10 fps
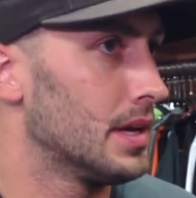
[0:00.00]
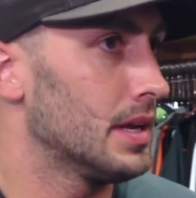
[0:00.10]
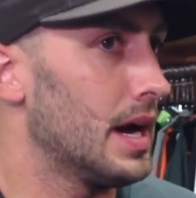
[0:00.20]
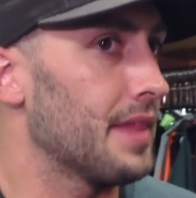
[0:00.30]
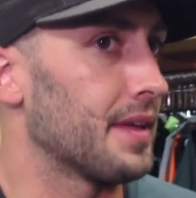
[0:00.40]

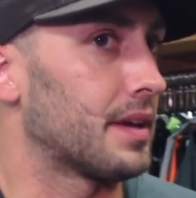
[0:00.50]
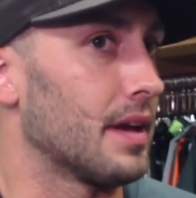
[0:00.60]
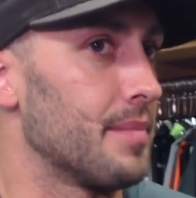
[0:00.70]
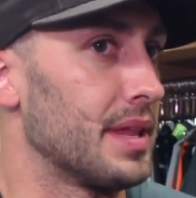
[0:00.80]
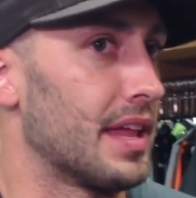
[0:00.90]
No, I think,
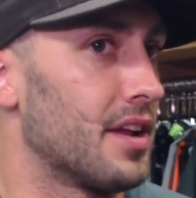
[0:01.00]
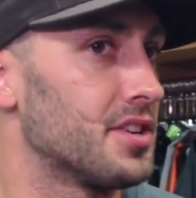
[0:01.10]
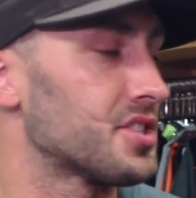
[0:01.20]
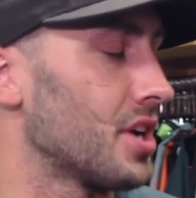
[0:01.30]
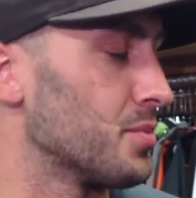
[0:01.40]
I mean, that
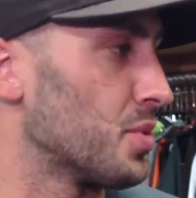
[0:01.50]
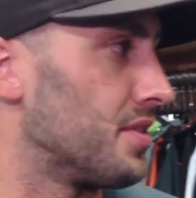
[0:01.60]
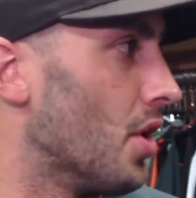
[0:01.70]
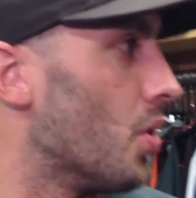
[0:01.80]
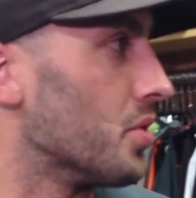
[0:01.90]
just comes
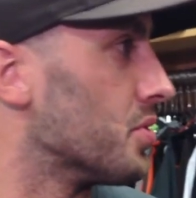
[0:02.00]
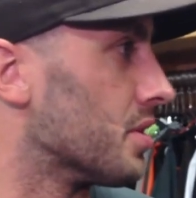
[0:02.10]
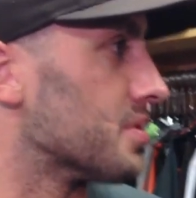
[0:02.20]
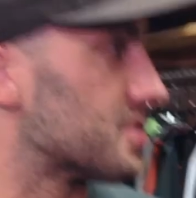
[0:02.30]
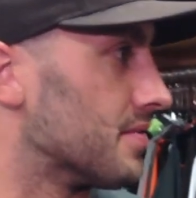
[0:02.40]
with knowing who
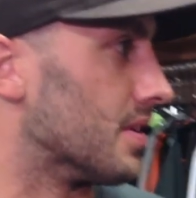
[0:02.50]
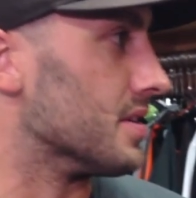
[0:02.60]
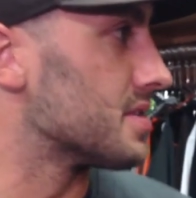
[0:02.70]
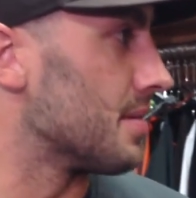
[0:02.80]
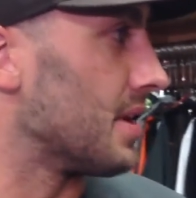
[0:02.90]
your receiver
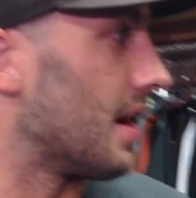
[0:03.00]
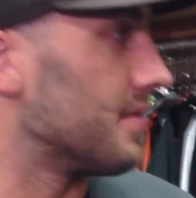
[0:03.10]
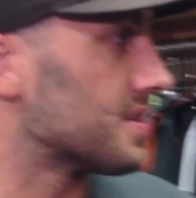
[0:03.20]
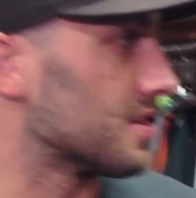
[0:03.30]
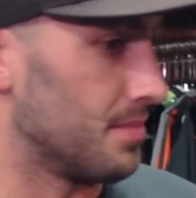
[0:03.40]
is. I mean,
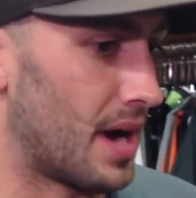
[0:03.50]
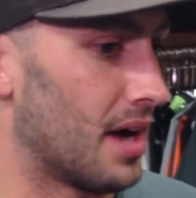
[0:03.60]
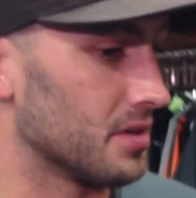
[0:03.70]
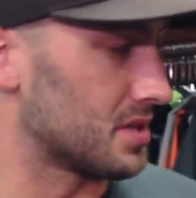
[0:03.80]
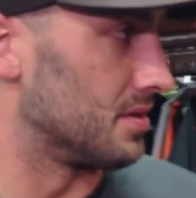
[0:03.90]
obviously
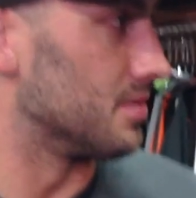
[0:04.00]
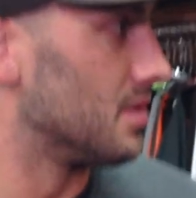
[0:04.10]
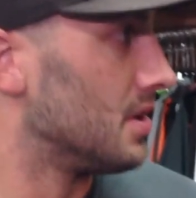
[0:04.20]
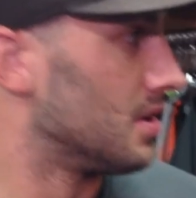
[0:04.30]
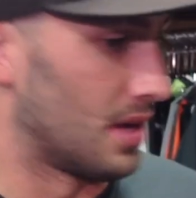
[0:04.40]
Miles
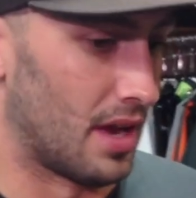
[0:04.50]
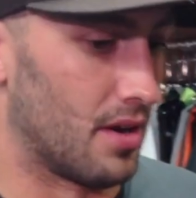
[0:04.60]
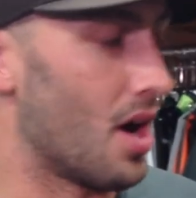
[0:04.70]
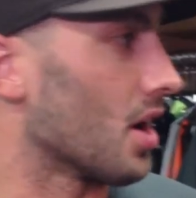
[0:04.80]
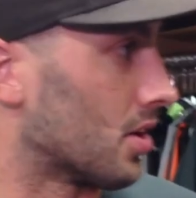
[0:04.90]
and
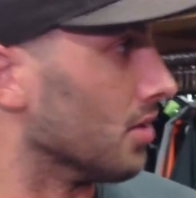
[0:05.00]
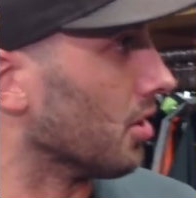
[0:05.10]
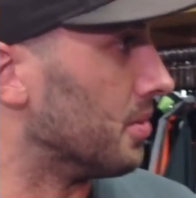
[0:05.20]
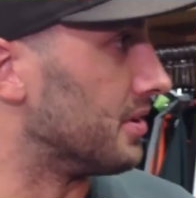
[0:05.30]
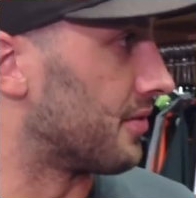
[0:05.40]
Hawk are a
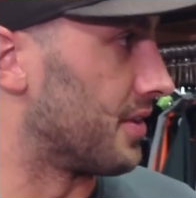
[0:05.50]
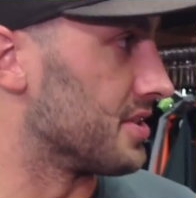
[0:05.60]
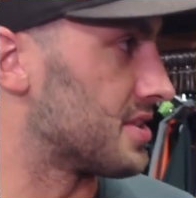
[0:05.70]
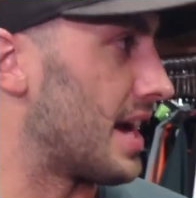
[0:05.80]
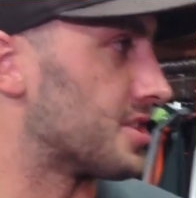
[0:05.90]
little bit different
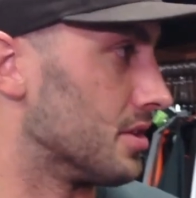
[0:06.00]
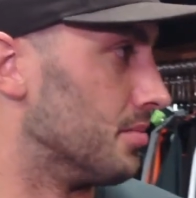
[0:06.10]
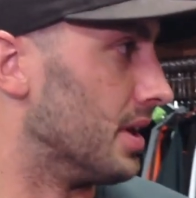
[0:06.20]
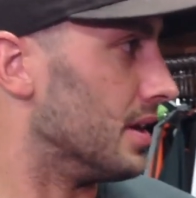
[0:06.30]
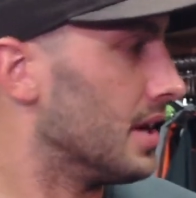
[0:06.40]
in stature,
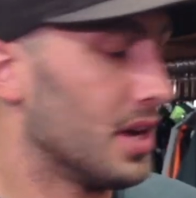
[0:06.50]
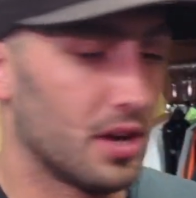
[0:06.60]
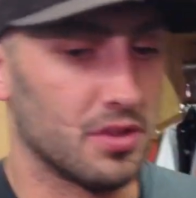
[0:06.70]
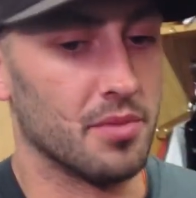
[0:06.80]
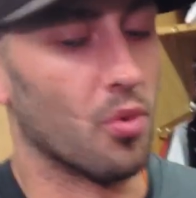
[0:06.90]
but
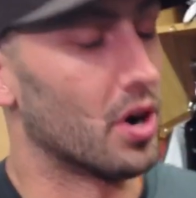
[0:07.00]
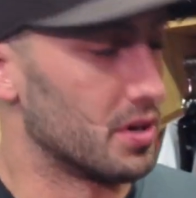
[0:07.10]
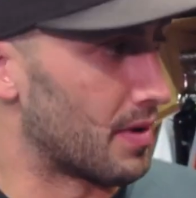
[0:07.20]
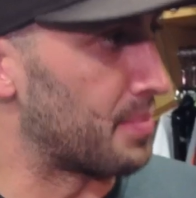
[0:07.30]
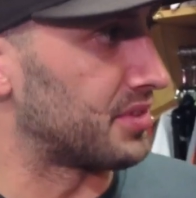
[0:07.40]
the more
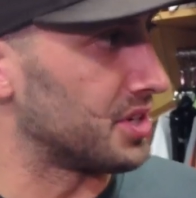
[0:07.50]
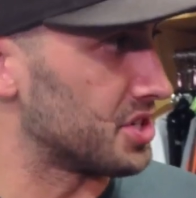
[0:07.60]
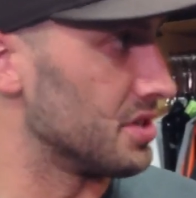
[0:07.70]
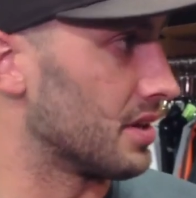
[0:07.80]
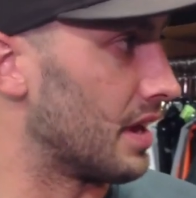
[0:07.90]

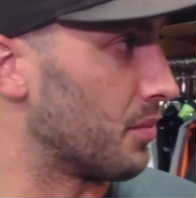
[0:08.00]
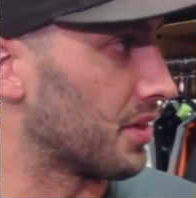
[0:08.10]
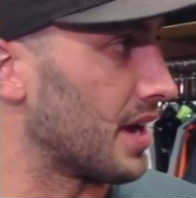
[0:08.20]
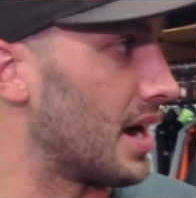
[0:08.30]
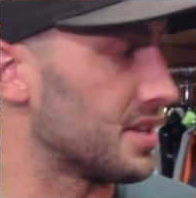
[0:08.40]
repetition you get
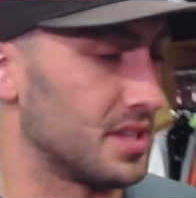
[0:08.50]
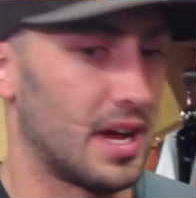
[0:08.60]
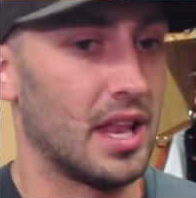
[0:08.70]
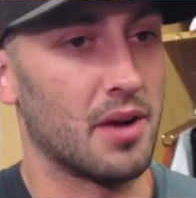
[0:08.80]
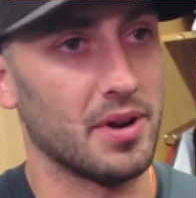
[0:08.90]
with guys and
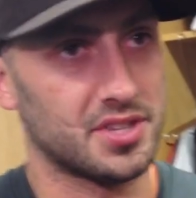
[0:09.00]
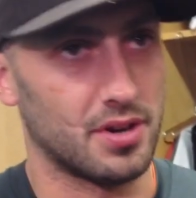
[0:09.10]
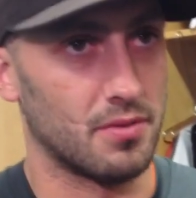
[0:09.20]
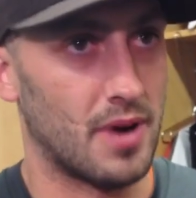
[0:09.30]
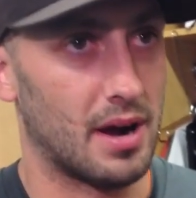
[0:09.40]
how they run
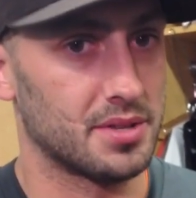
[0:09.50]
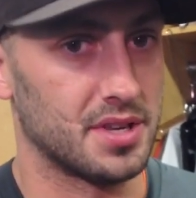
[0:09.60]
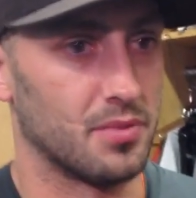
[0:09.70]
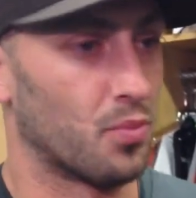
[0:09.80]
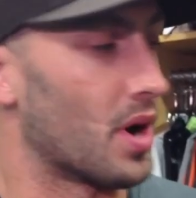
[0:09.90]
certain routes
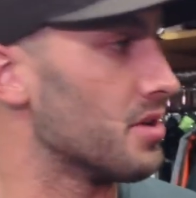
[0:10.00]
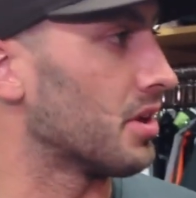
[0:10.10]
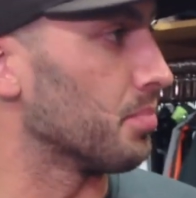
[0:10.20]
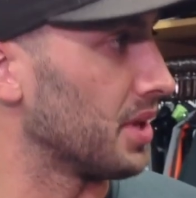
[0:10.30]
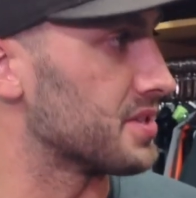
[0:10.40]
and where you
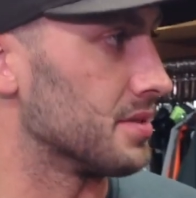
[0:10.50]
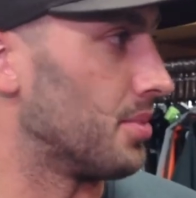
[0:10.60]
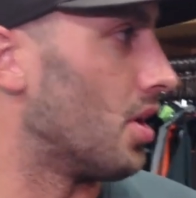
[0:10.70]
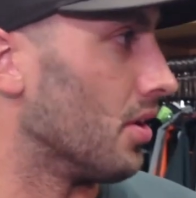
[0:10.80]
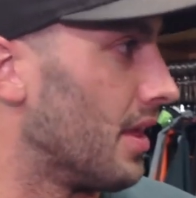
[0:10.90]
can place the
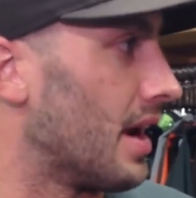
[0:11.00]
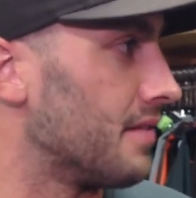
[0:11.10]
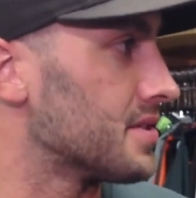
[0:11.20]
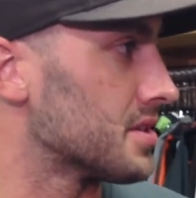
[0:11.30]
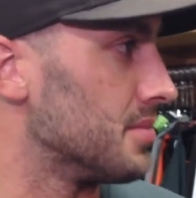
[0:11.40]
ball, that
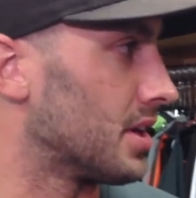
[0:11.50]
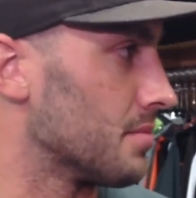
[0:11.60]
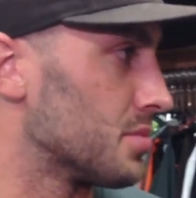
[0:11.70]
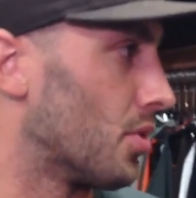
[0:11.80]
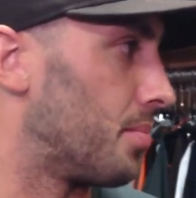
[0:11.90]
obviously
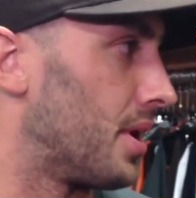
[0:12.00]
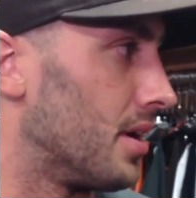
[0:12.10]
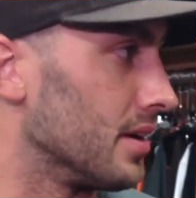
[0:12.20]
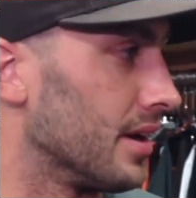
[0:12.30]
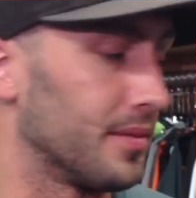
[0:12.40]
becomes more apparent. Yeah.